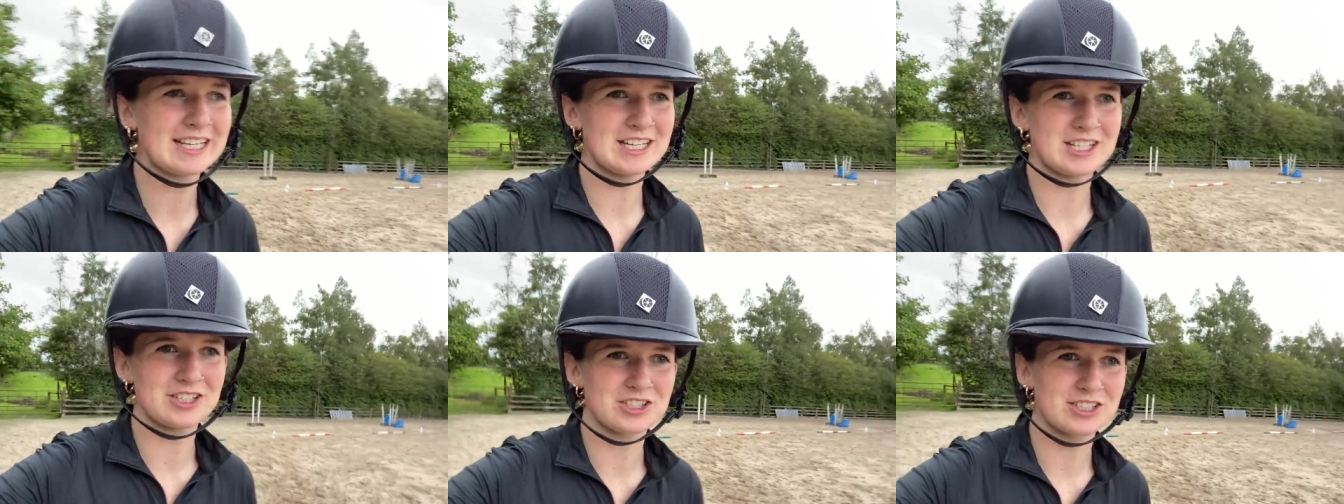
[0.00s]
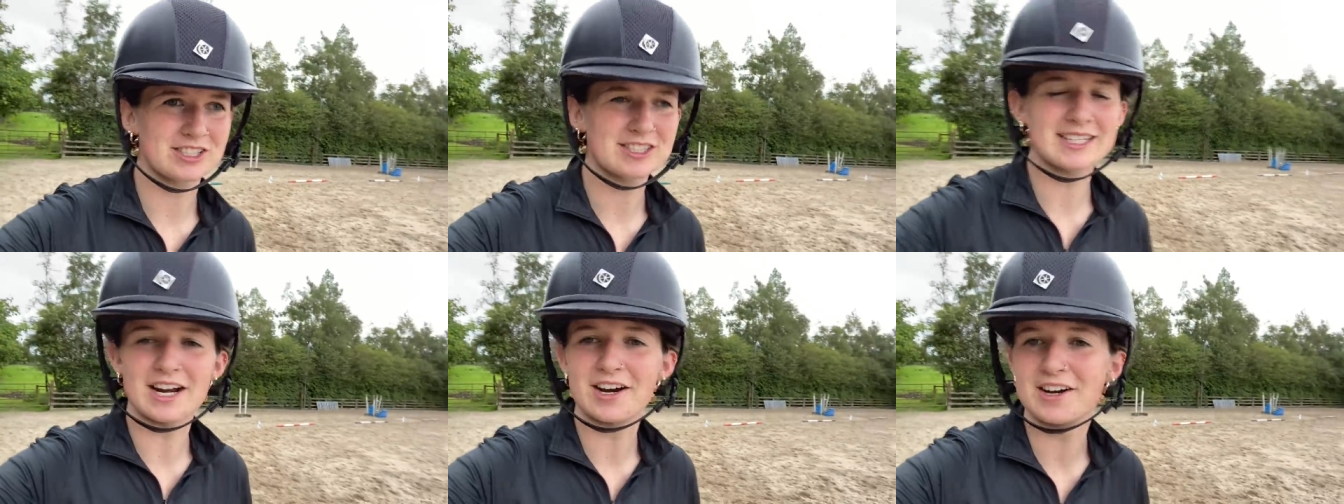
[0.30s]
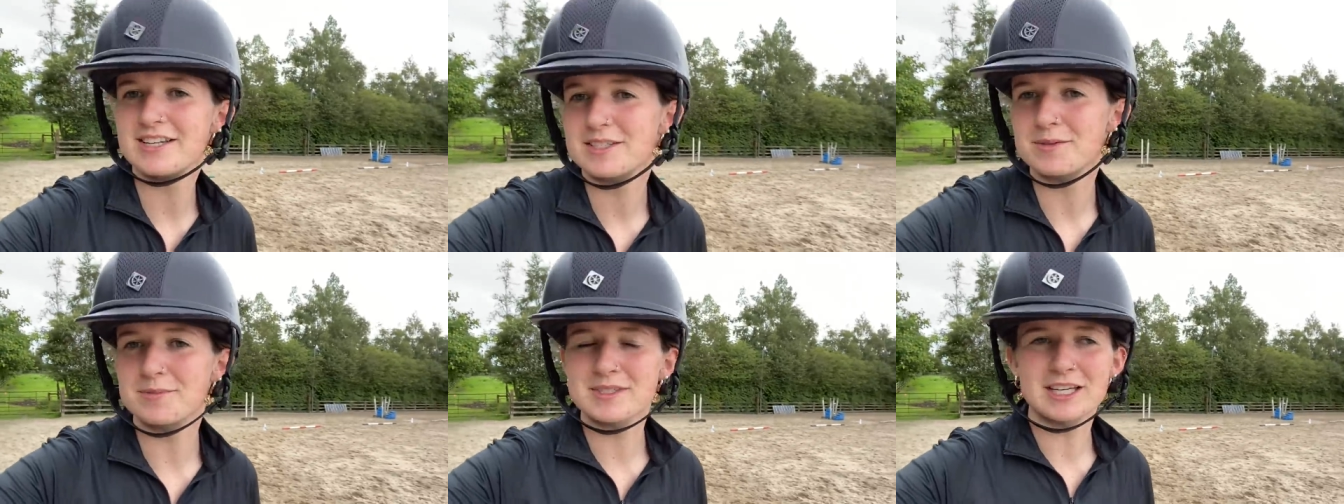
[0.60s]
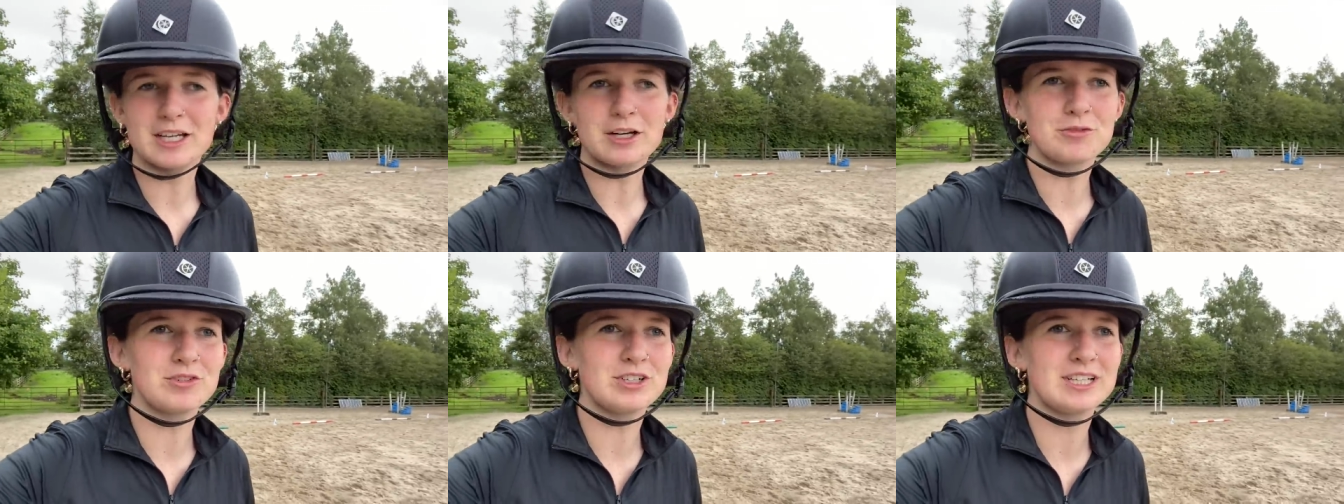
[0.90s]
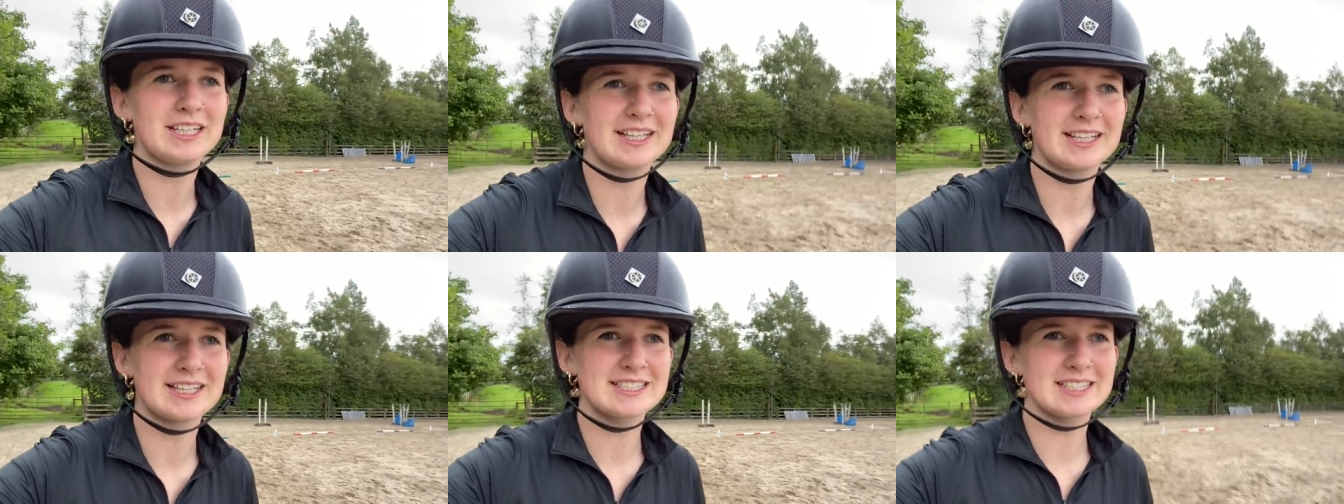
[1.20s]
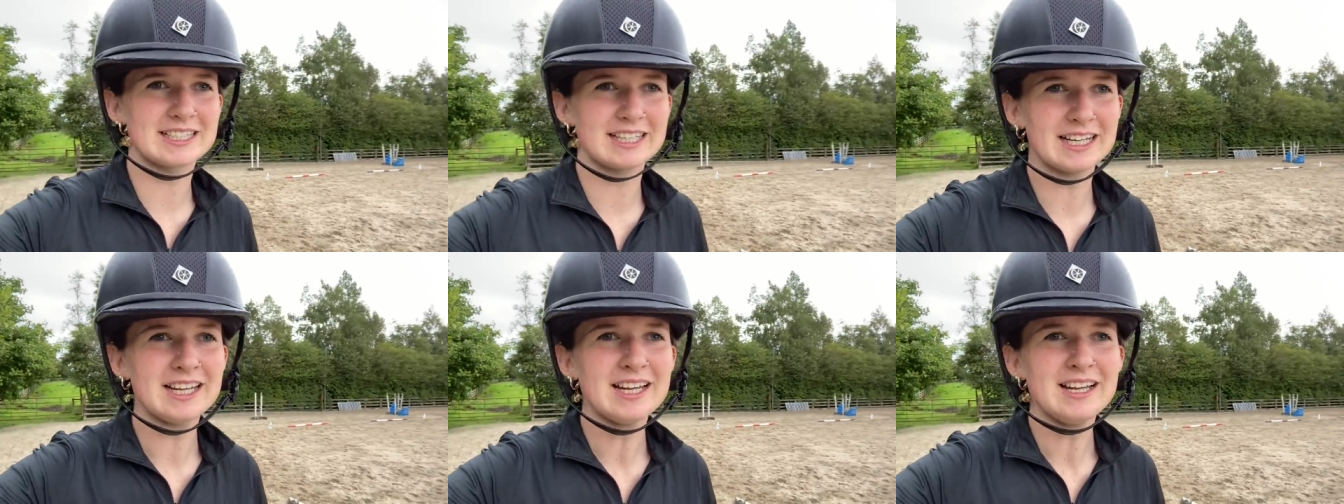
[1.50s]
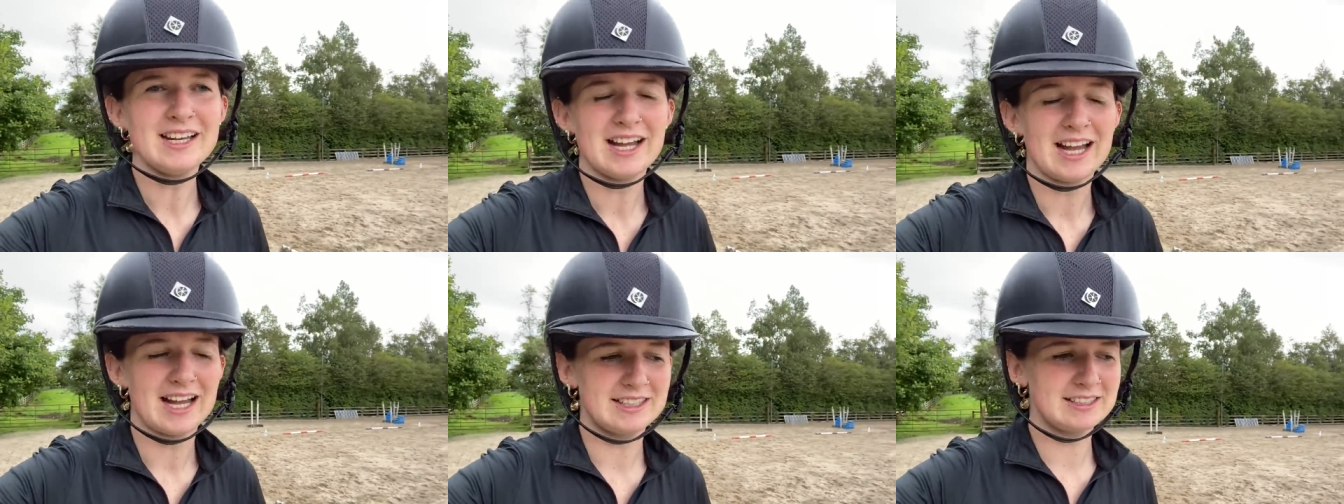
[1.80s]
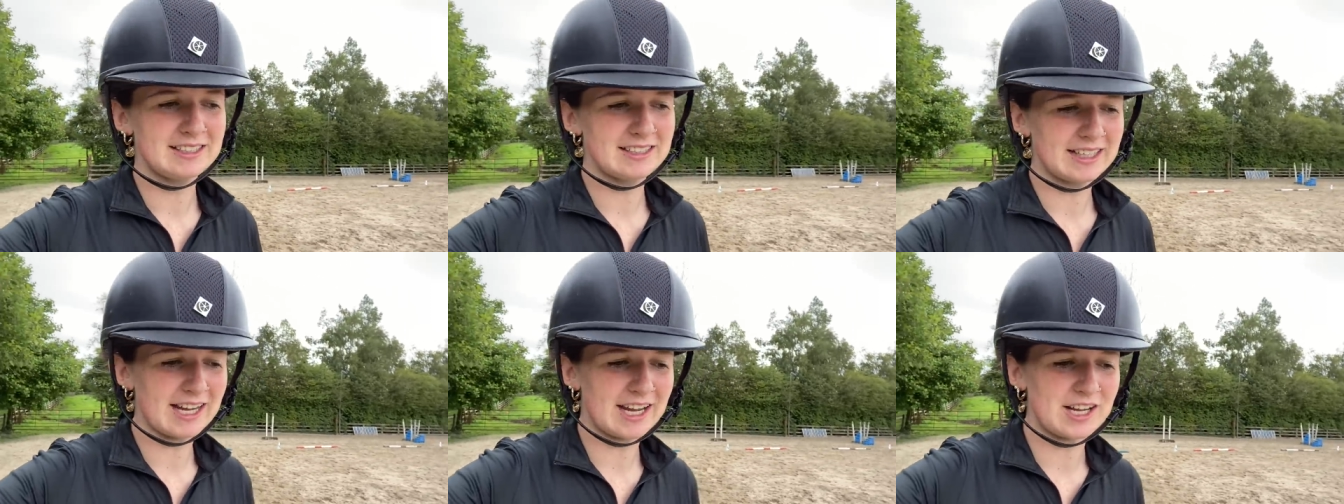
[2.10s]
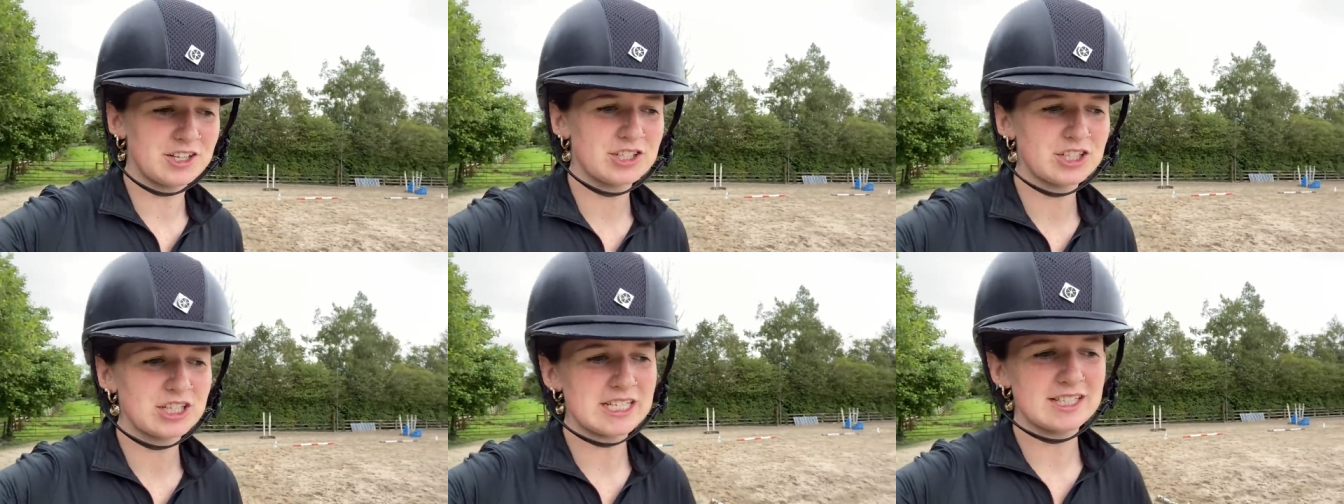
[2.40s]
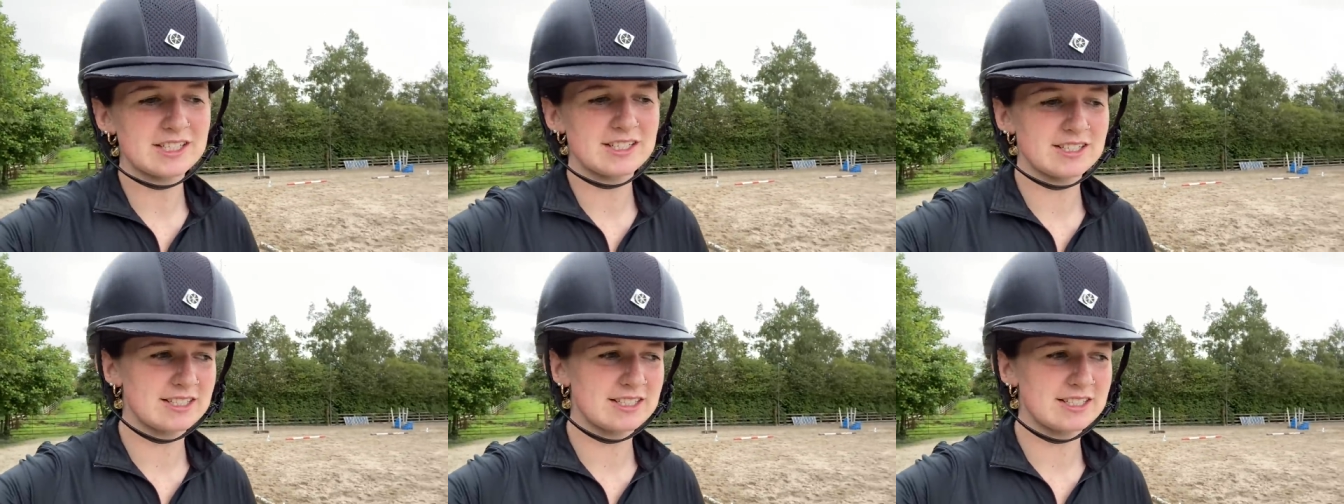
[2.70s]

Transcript: He just carries himself really nicely. And then the canter, he's